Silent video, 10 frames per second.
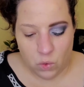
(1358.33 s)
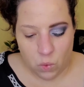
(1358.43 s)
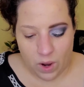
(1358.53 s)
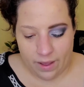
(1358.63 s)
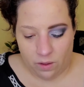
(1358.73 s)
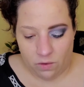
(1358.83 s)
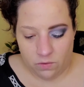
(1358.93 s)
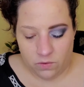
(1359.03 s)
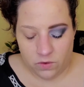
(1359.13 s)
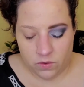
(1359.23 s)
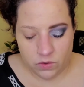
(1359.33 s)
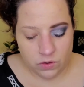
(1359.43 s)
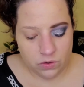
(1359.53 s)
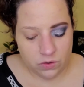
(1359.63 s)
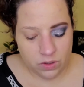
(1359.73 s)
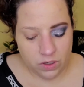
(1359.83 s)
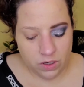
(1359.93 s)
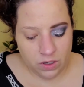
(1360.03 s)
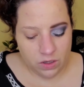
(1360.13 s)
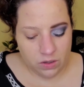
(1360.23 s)
12,
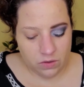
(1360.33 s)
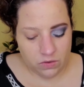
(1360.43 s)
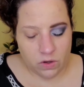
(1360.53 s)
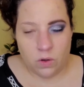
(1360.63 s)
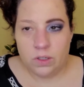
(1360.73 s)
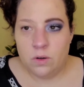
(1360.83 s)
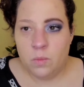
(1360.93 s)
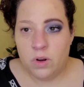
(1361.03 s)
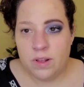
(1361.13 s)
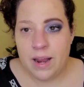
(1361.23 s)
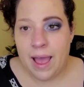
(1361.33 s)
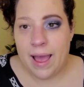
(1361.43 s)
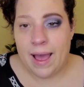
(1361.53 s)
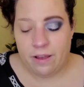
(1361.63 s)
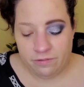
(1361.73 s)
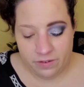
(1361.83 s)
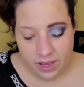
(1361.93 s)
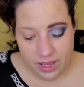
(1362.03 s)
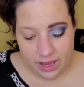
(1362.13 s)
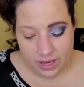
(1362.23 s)
so a little more than half,
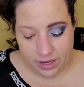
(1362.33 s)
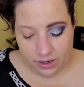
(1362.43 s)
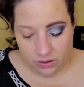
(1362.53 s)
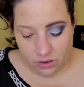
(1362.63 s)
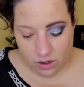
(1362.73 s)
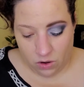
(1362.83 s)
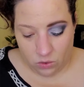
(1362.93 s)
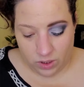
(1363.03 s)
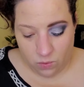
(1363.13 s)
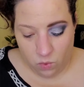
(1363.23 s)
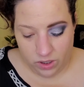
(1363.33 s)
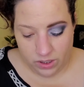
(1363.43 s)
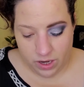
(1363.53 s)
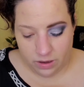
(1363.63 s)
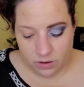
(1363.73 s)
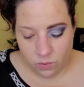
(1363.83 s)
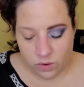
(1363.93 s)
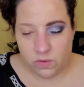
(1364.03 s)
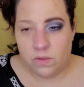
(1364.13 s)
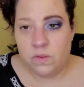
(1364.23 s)
and only one color
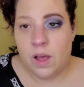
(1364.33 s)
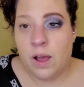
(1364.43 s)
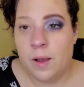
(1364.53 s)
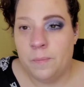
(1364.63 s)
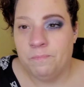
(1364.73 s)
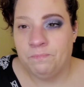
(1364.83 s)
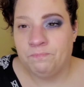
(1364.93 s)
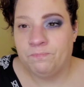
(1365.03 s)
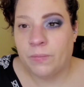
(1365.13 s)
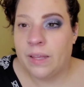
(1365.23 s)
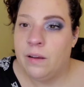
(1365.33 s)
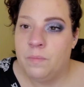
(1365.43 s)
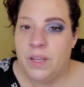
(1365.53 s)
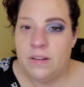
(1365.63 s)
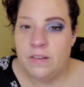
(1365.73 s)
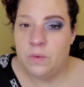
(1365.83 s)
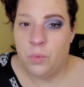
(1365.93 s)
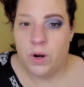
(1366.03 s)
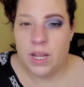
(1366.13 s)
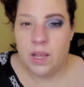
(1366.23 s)
was a bit
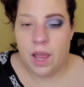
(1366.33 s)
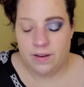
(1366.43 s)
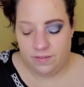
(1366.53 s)
disappointing.